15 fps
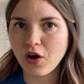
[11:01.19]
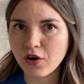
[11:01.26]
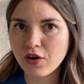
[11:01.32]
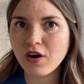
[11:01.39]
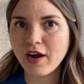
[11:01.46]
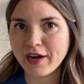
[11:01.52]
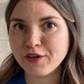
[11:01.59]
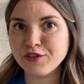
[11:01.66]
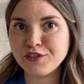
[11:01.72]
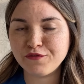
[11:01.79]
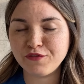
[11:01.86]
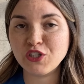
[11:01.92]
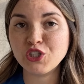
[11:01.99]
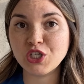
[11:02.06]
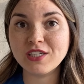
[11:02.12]
are iron
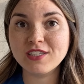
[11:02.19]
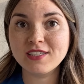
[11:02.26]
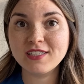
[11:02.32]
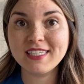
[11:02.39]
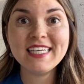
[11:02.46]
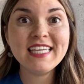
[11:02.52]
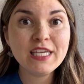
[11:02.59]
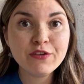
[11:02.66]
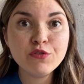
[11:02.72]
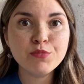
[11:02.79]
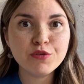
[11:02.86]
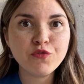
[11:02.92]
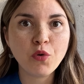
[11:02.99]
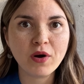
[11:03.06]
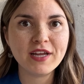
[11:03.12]
deficient, even
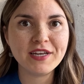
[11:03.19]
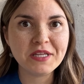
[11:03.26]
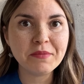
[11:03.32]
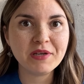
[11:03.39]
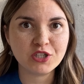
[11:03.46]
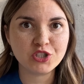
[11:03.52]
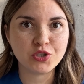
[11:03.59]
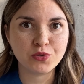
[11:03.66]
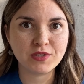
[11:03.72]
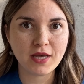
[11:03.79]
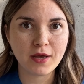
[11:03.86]
before anemia shows